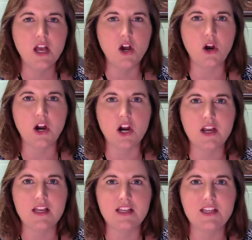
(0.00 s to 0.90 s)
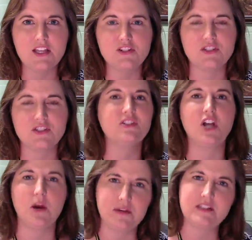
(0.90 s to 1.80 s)
or just the
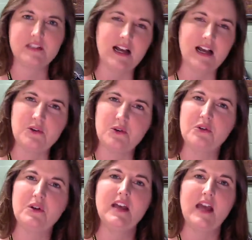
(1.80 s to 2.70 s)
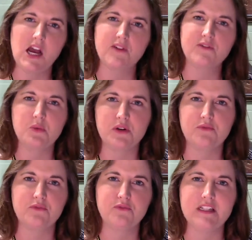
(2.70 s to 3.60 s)
topic title, however you want
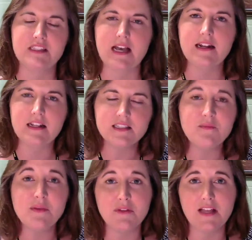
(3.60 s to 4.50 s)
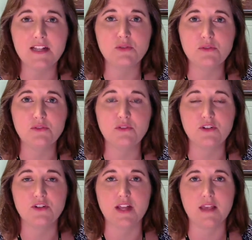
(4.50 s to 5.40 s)
to phrase that. And some people like to include
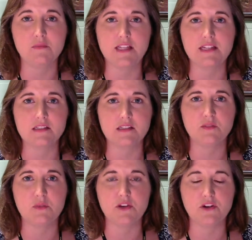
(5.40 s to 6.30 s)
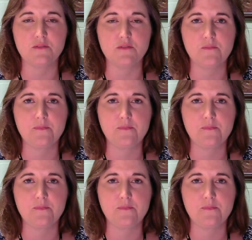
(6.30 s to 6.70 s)
their names as the speaker.